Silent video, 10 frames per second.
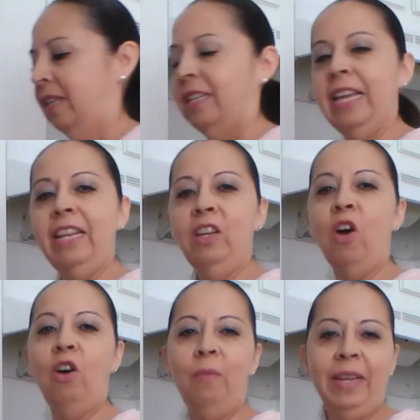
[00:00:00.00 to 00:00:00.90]
getting
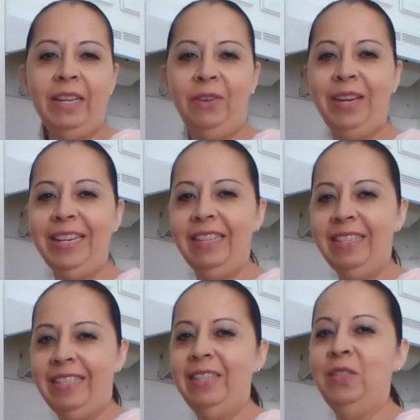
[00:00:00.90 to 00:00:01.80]
all my
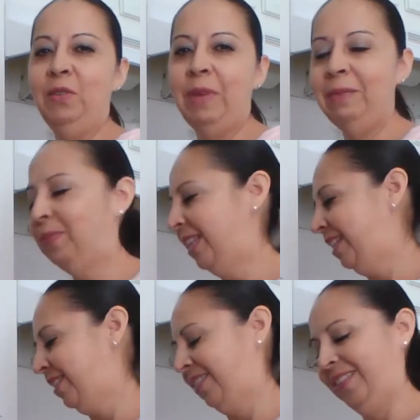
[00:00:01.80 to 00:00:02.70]
ingredients into my
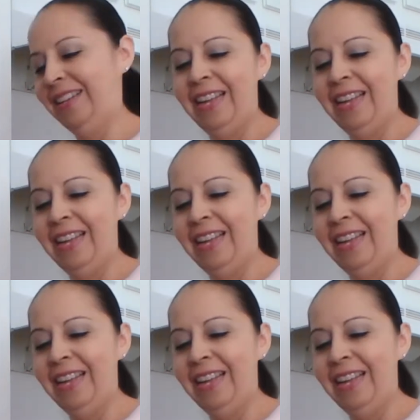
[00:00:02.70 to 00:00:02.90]
blender.